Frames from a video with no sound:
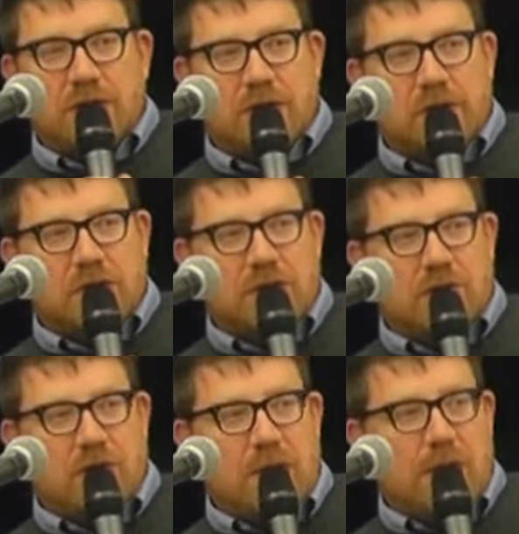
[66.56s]
that this
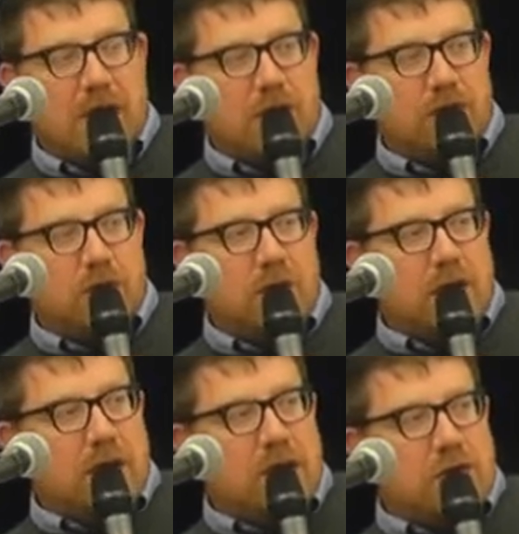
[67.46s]
very powerful
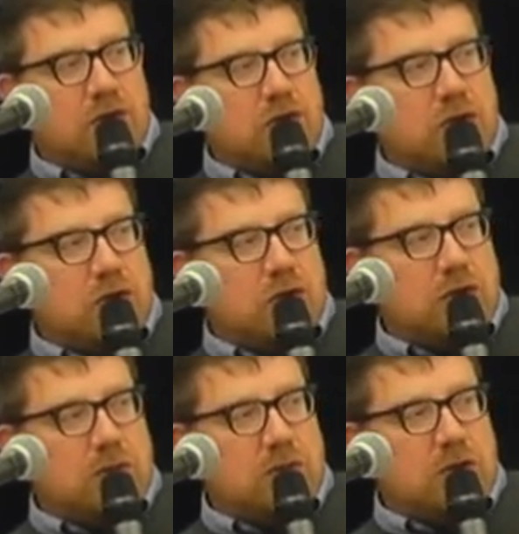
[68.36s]

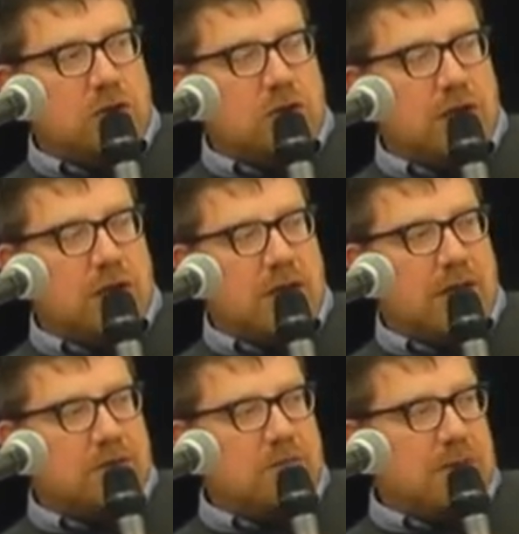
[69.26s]
institution, which
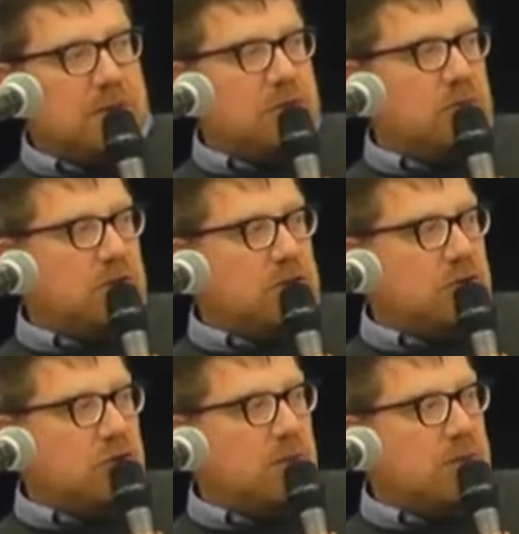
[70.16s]
has members which
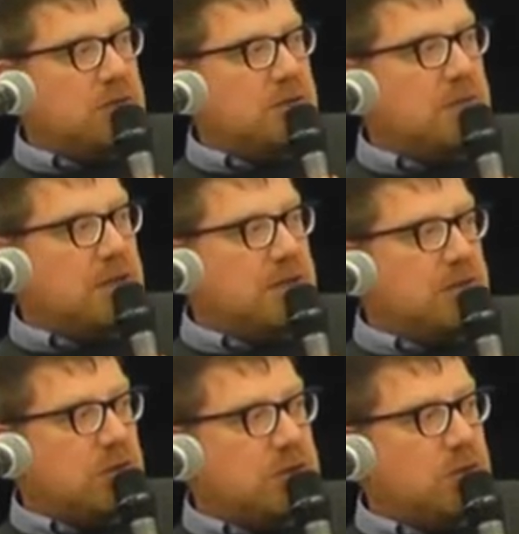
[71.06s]
control most of the money
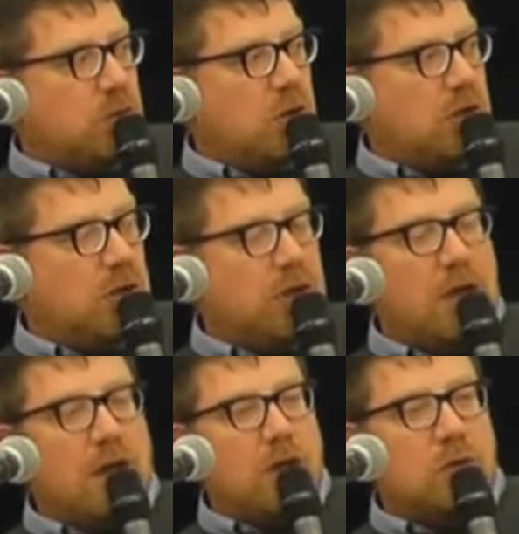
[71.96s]
in the Western world,
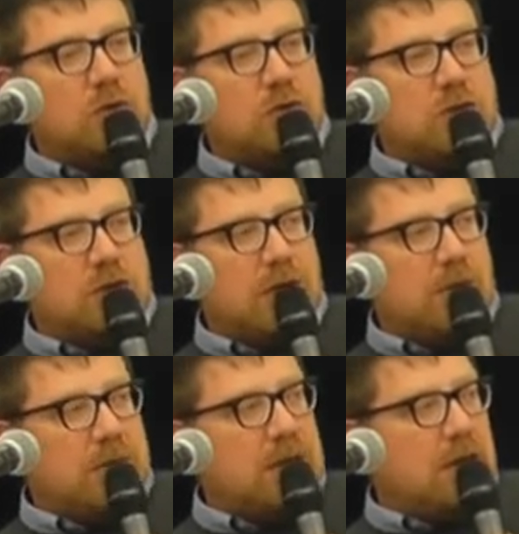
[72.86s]
was
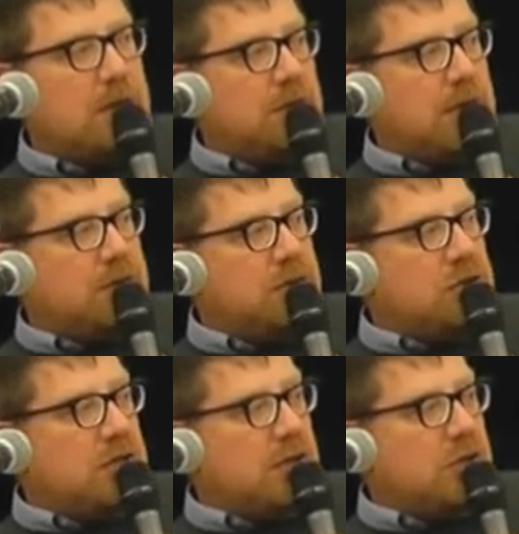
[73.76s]
begun under the
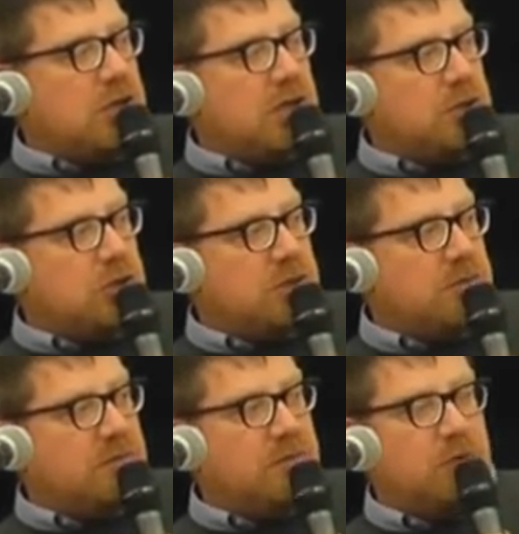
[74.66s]

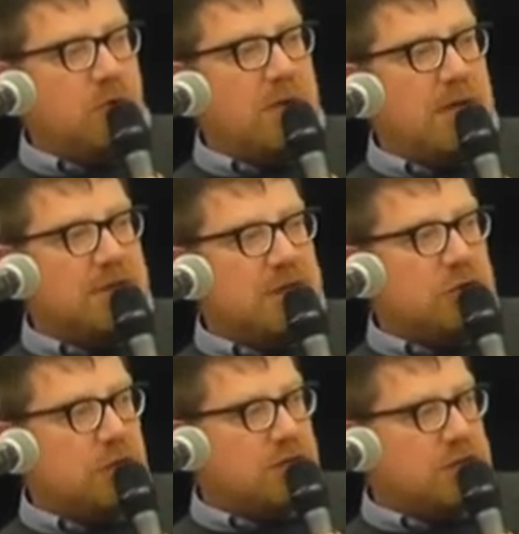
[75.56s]
chairmanship of a former
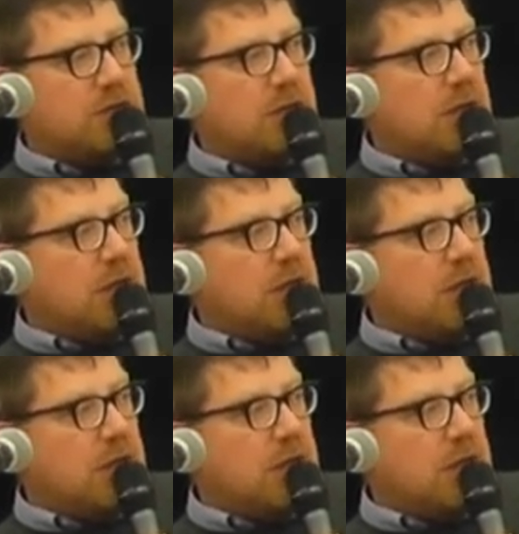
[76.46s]
SS officer,